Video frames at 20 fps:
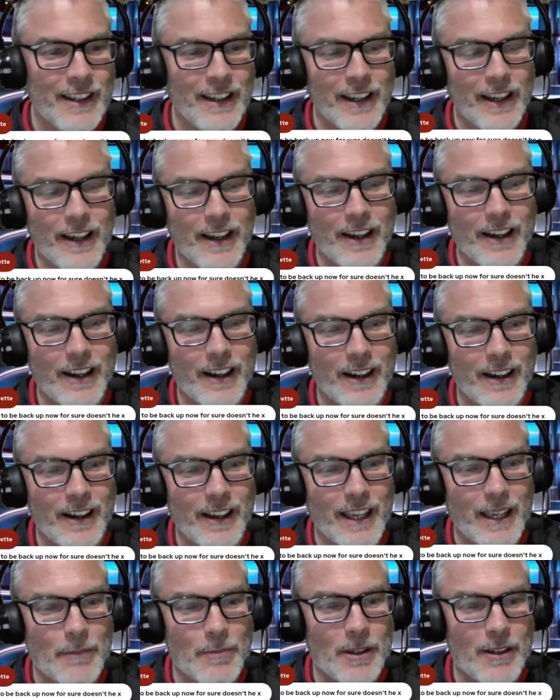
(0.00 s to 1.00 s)
Uh,
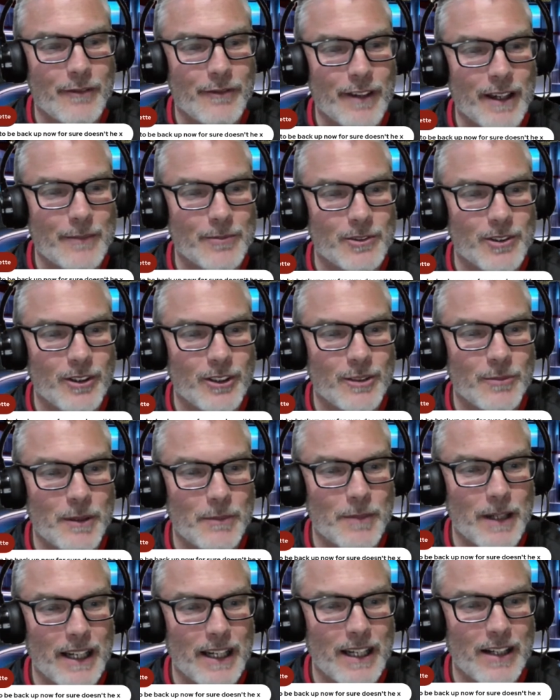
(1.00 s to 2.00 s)
Epic Fab's got to be
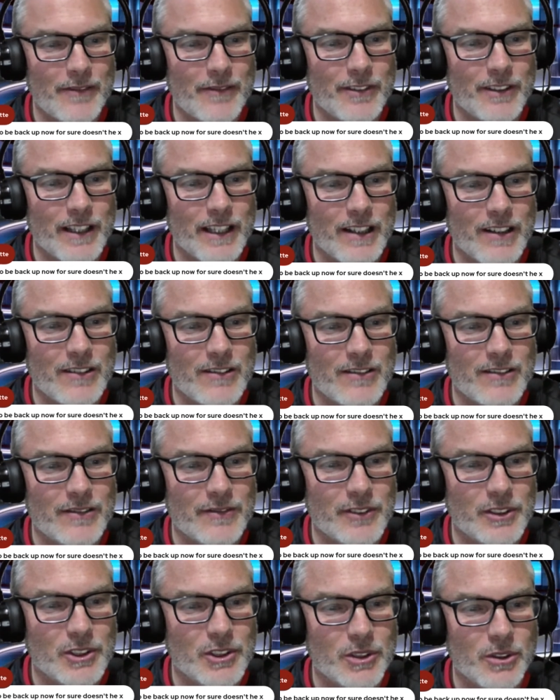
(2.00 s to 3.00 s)
back up for now,
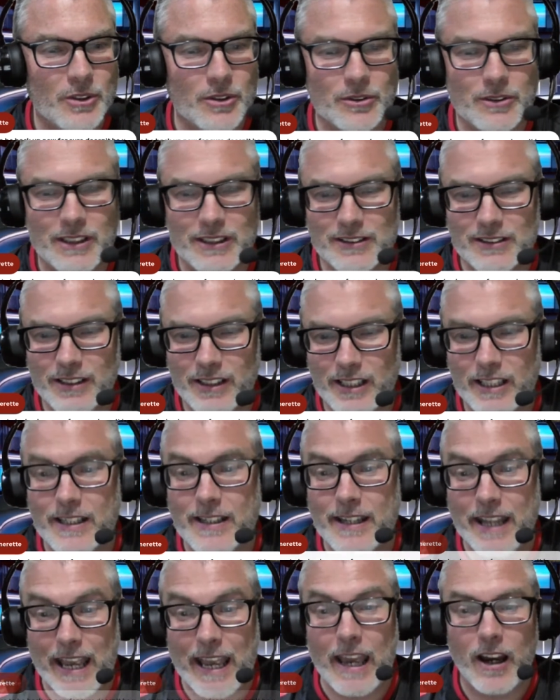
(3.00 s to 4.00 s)
for sure, doesn't he?
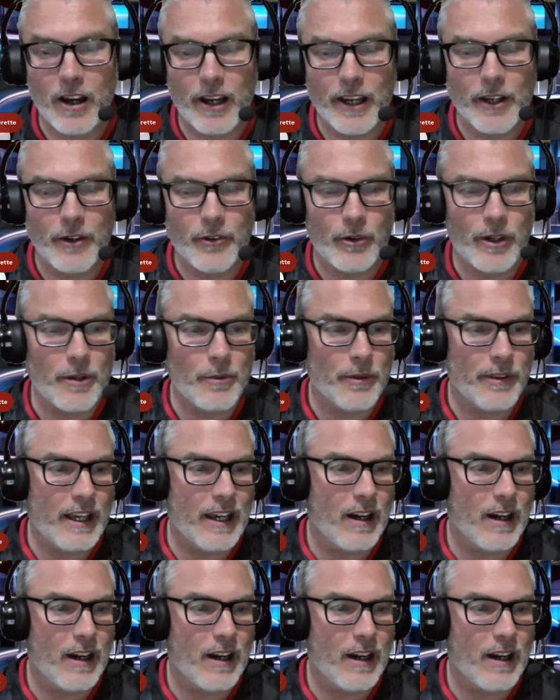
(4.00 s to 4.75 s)
Yeah, I agree with that.